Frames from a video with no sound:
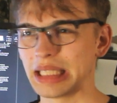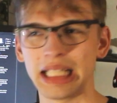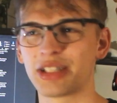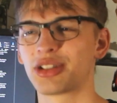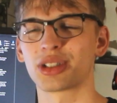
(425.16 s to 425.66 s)

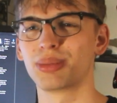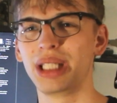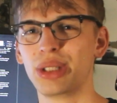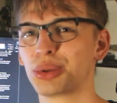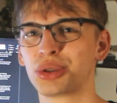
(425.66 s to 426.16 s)
it's just
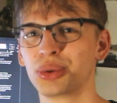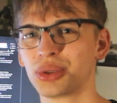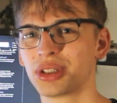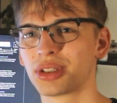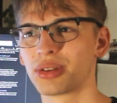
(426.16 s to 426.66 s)
me who
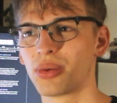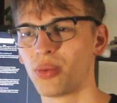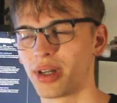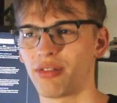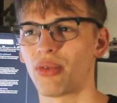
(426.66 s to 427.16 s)
chooses
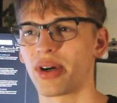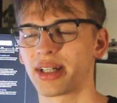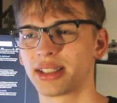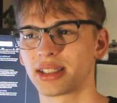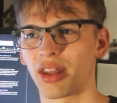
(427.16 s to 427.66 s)
whatever
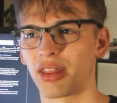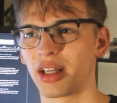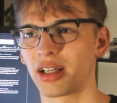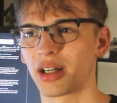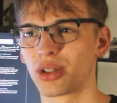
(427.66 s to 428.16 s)
rockets I
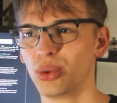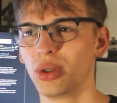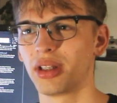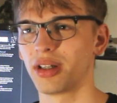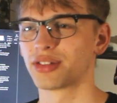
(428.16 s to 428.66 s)
think are
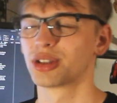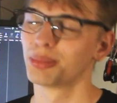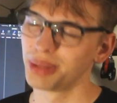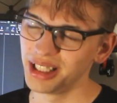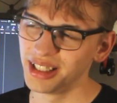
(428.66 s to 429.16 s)
cool enough to
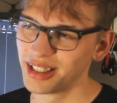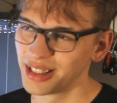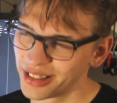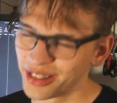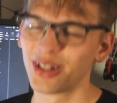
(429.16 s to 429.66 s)
be
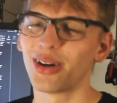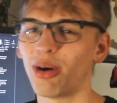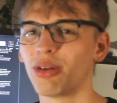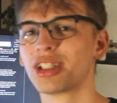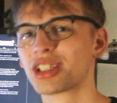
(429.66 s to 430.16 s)

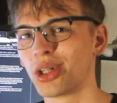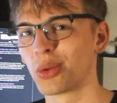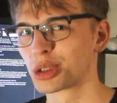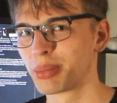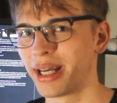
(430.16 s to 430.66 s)
on this
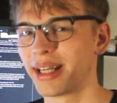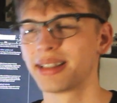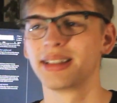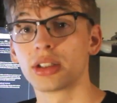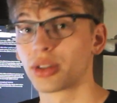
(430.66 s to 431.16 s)
launch pad.
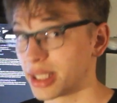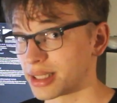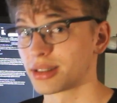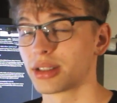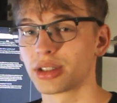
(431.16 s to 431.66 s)
So
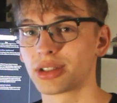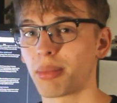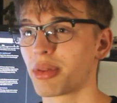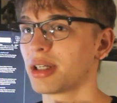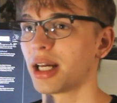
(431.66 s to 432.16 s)
yes,
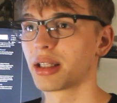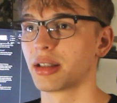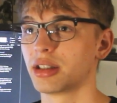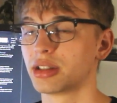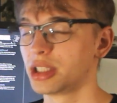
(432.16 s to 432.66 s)
something like
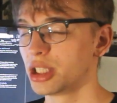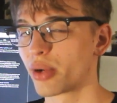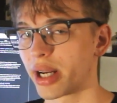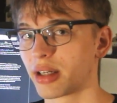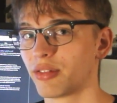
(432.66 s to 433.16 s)
Sea
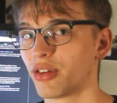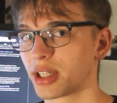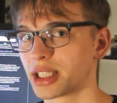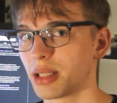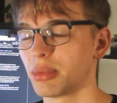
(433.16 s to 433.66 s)
Dragon, for
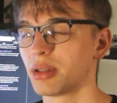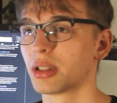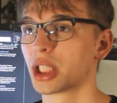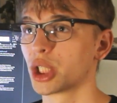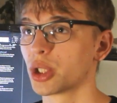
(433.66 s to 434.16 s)
example,
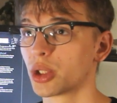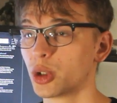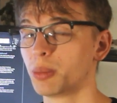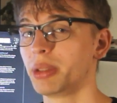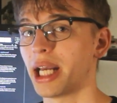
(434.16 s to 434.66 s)

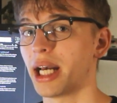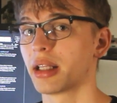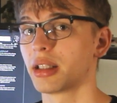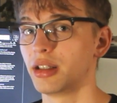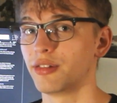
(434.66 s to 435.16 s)
could be
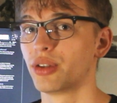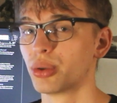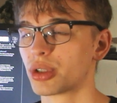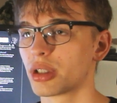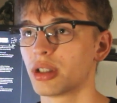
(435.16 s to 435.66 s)
added in the
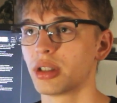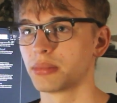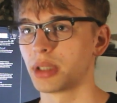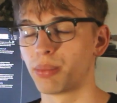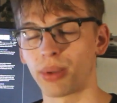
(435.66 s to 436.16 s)
future.
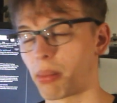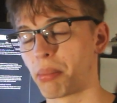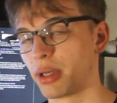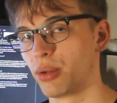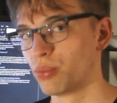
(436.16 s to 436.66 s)
It
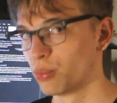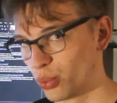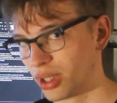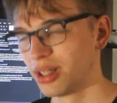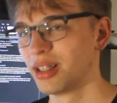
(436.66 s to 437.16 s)
probably
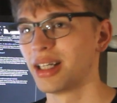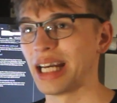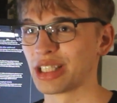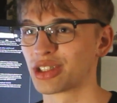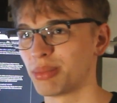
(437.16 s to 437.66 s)
will,
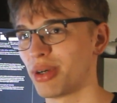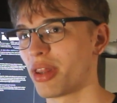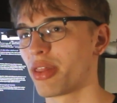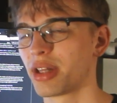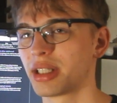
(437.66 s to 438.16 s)
and some
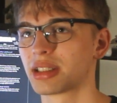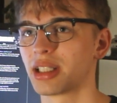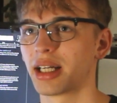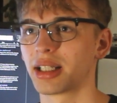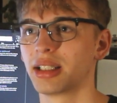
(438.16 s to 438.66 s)
other things
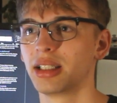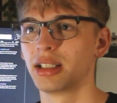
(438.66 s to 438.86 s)
like